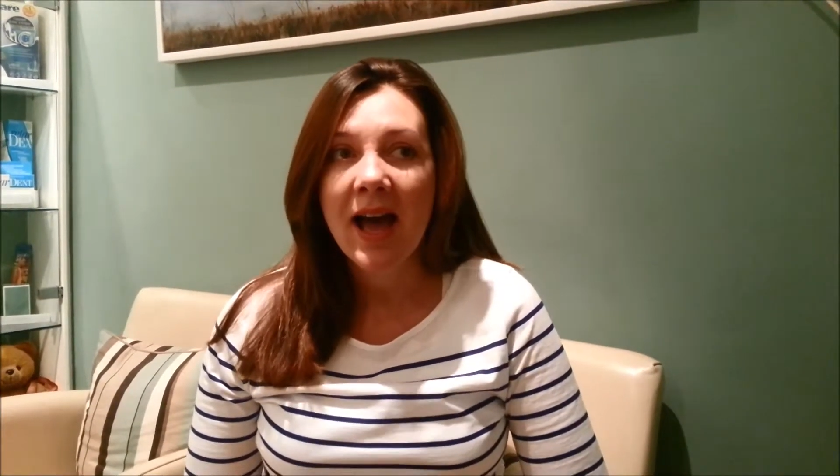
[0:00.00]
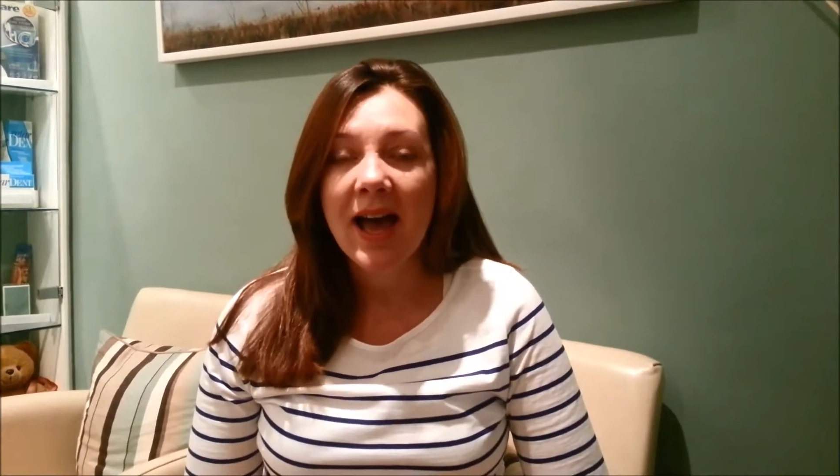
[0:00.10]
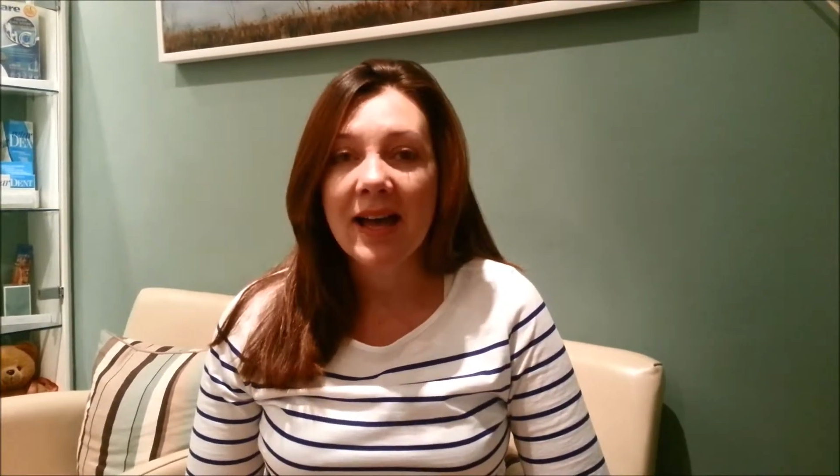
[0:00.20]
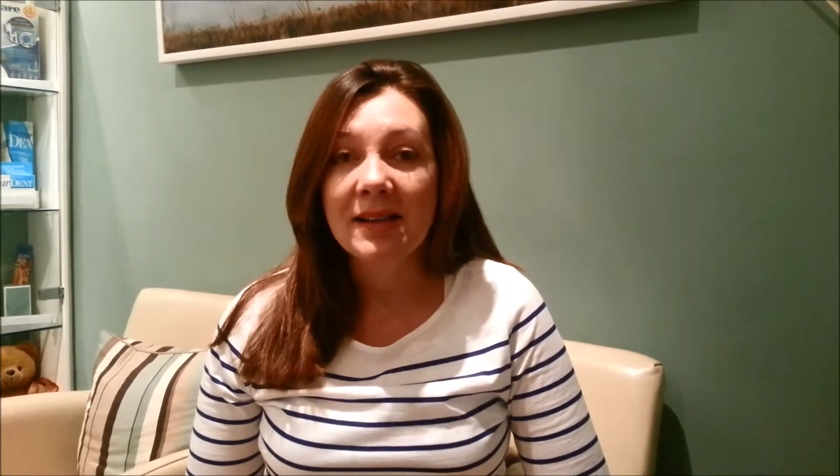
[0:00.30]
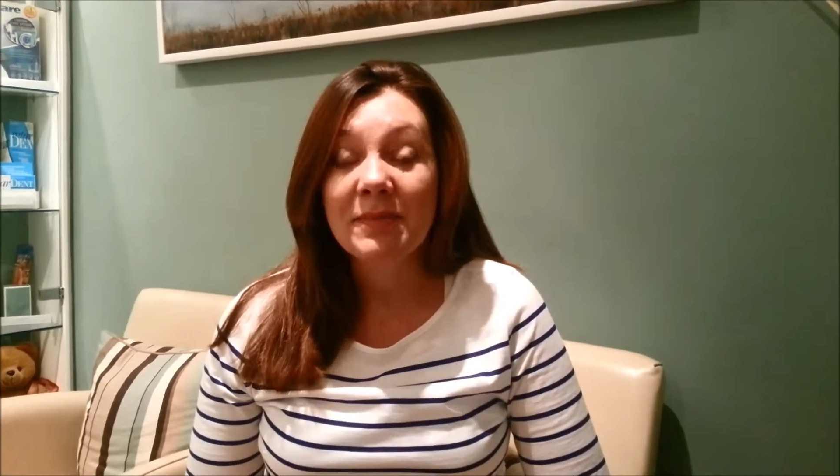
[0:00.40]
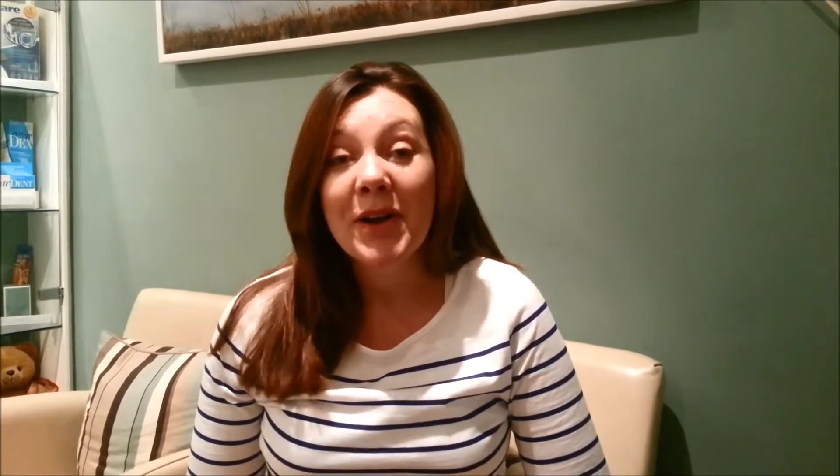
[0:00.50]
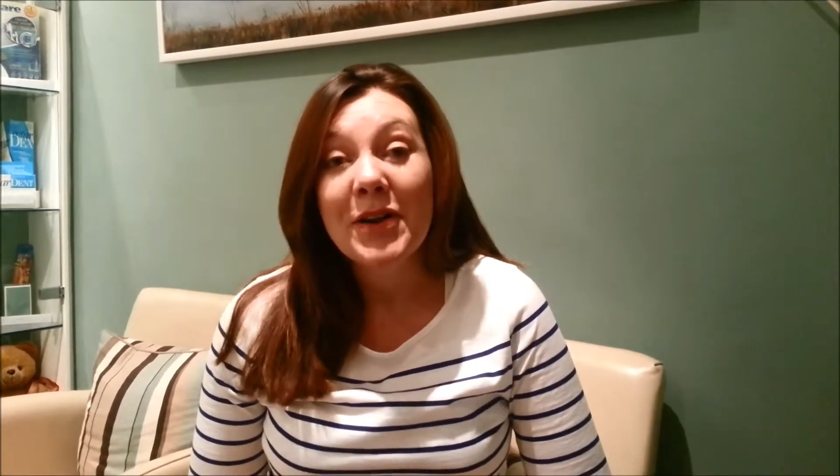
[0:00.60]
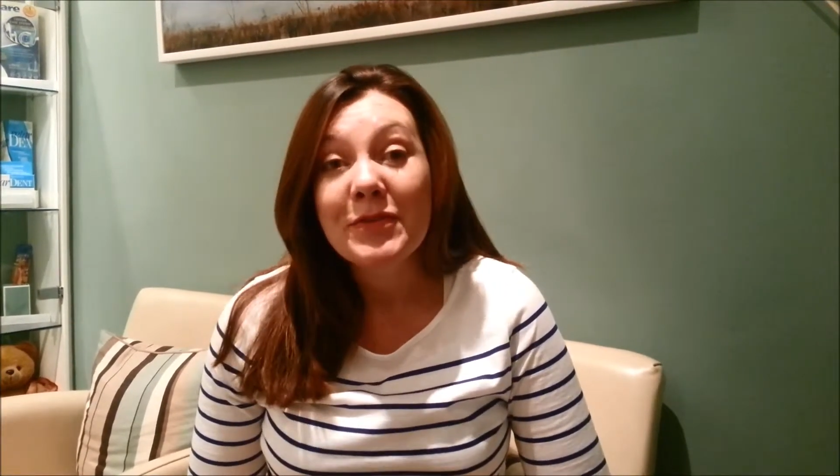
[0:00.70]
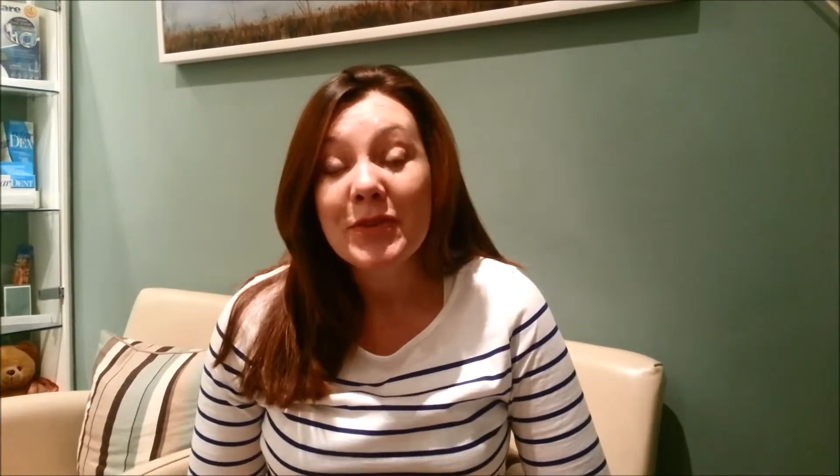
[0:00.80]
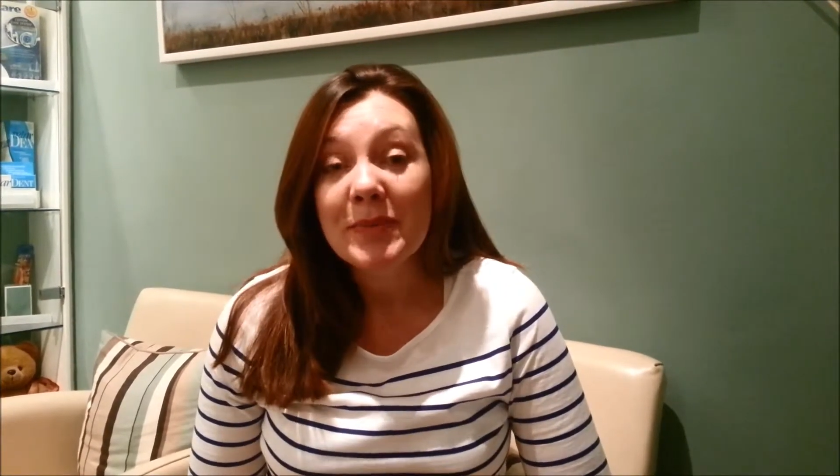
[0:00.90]
And my
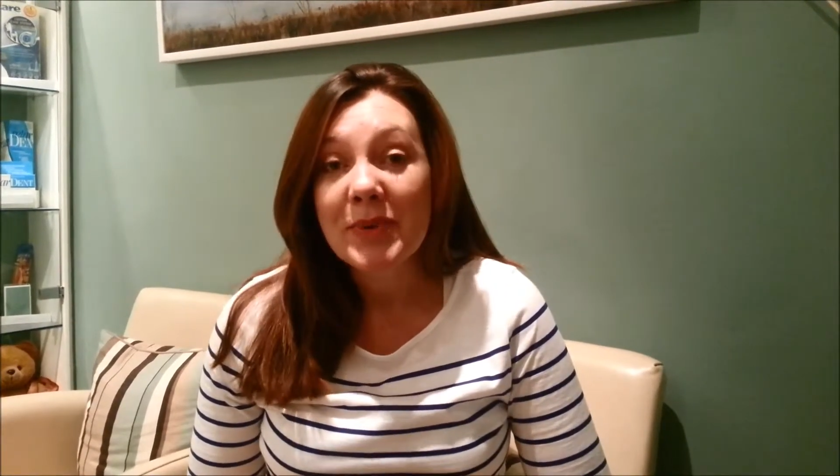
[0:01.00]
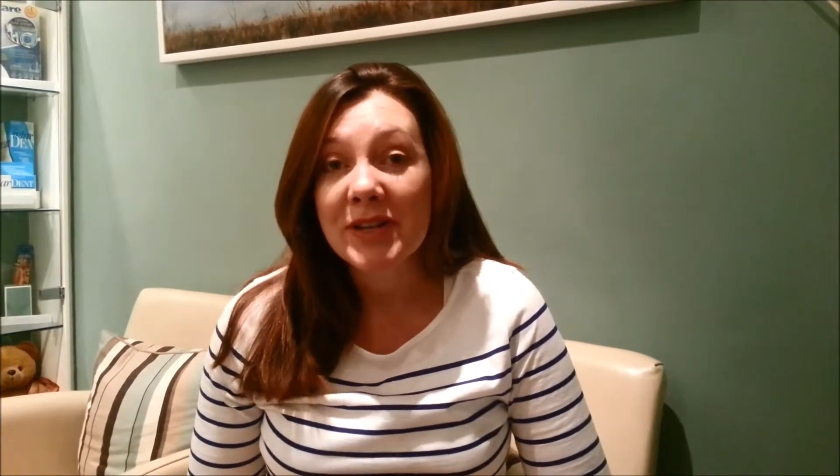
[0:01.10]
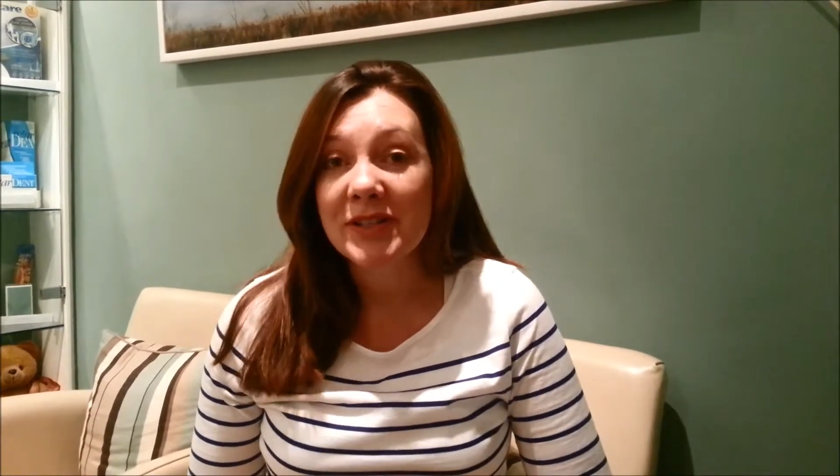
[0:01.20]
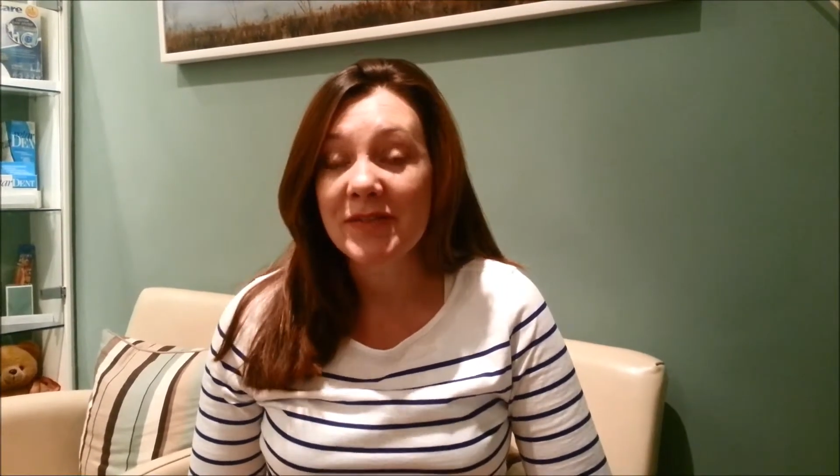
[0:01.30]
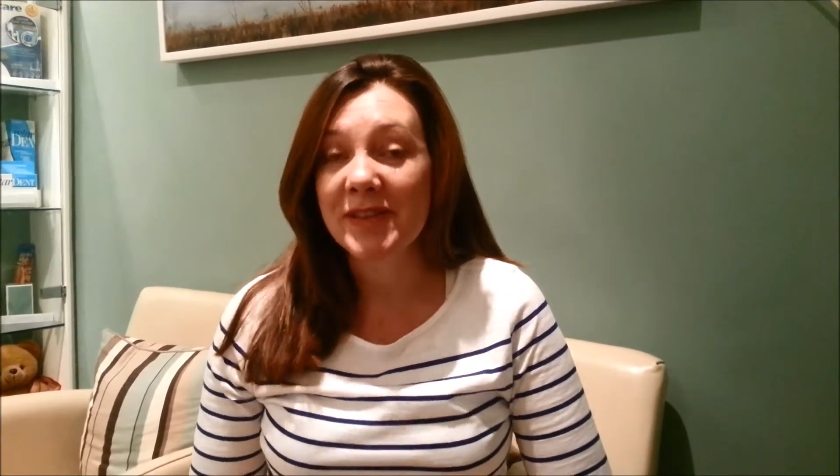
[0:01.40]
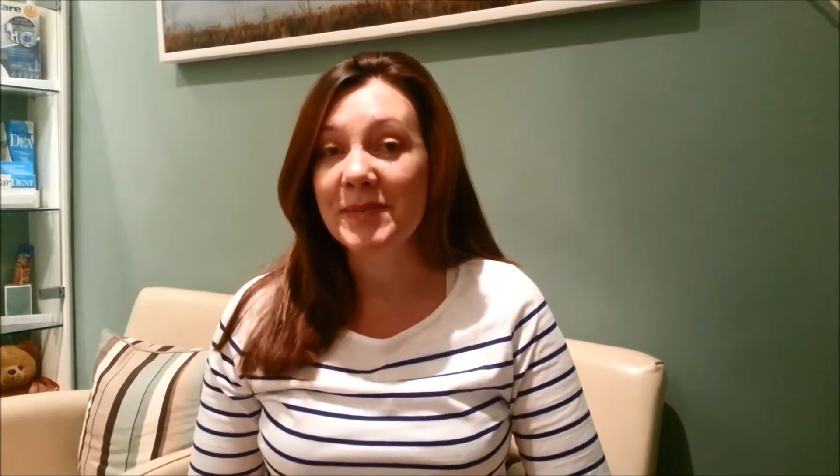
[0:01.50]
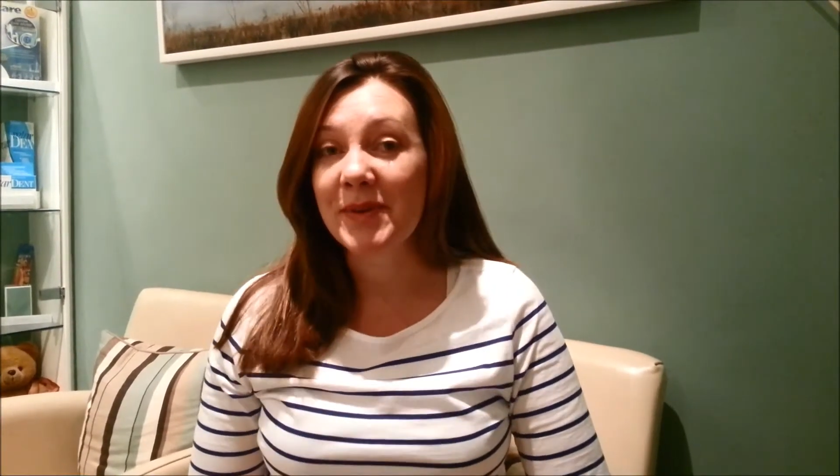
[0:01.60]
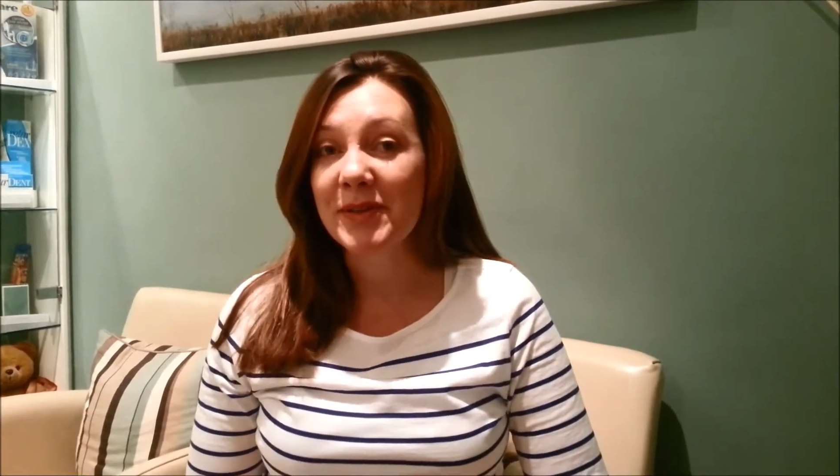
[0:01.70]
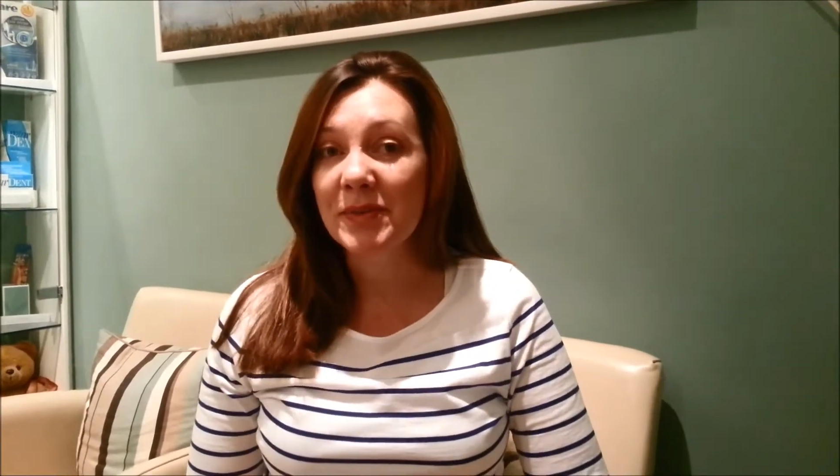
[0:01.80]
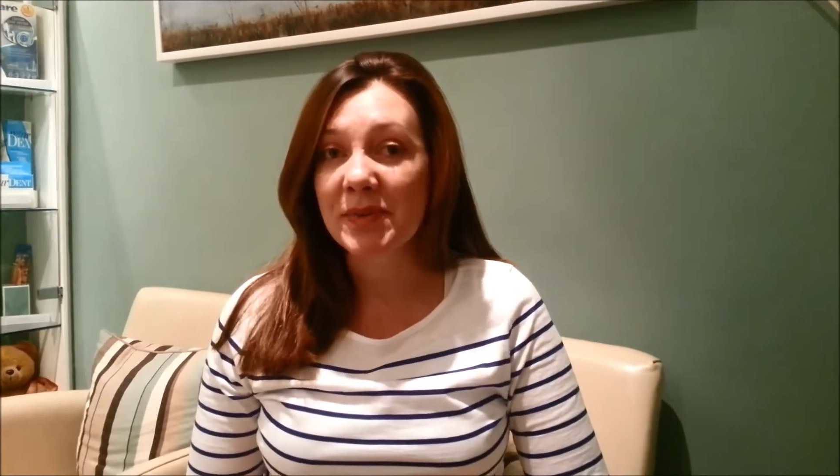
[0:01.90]
overall impression of the
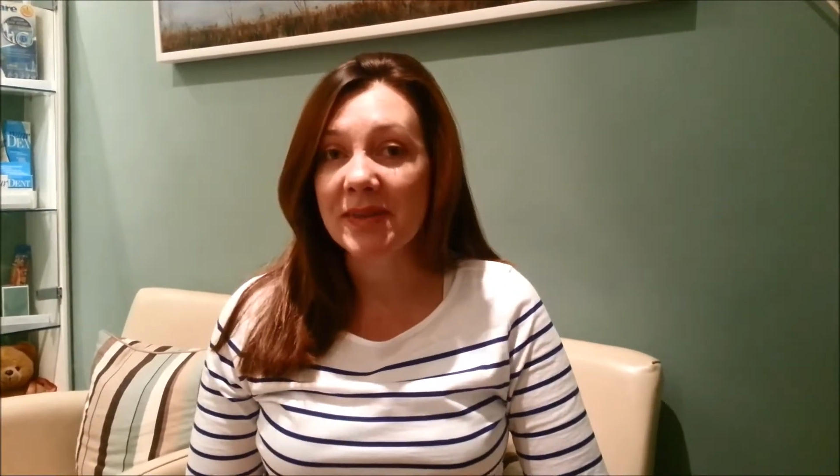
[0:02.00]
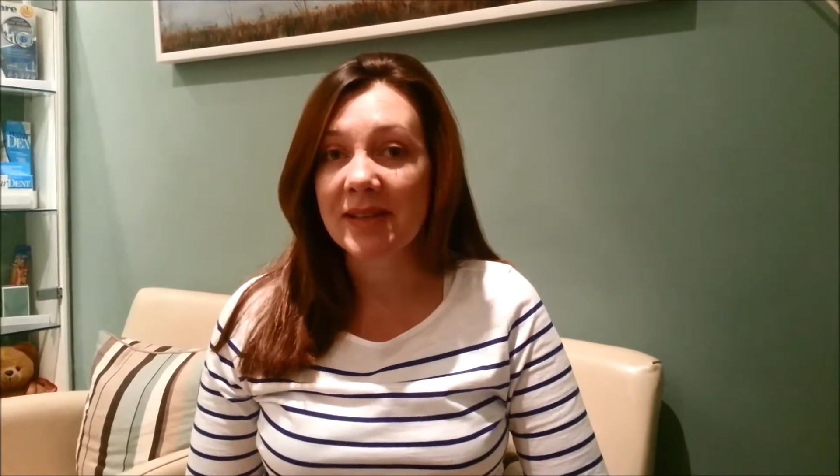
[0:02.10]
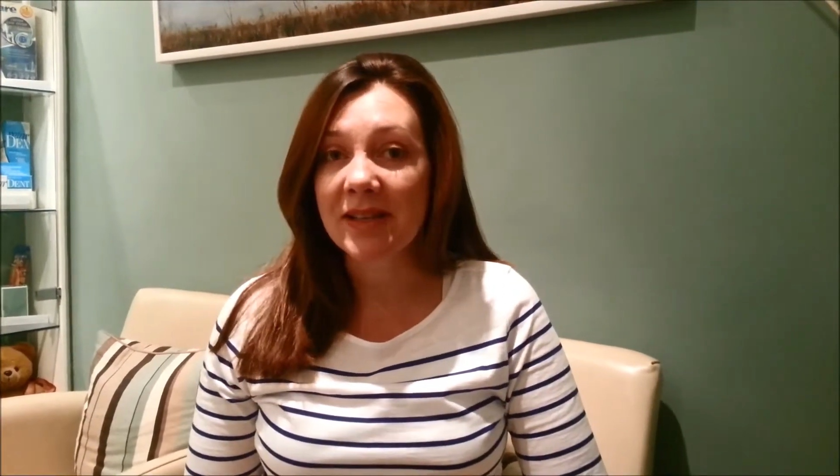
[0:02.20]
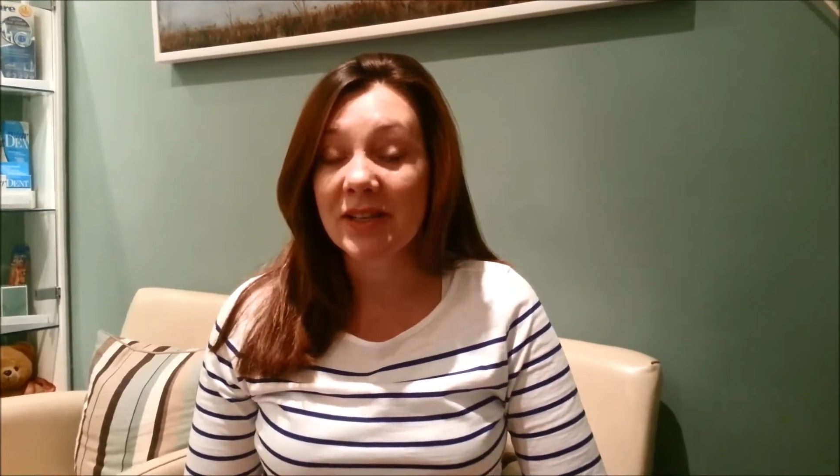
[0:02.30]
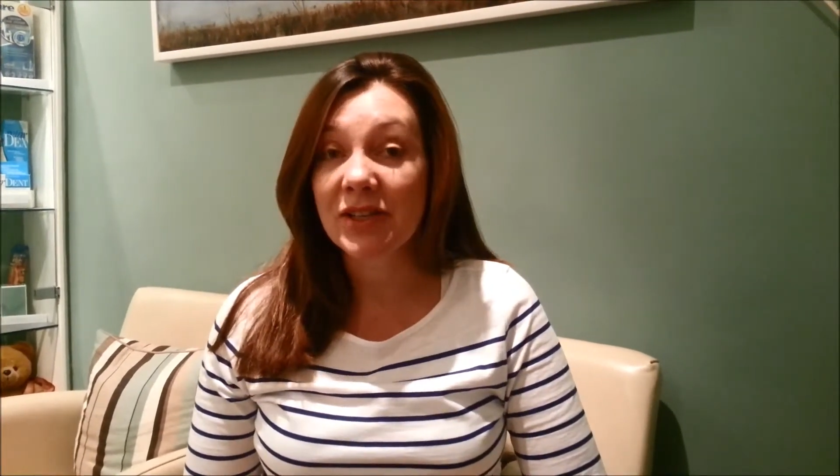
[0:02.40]
experience was that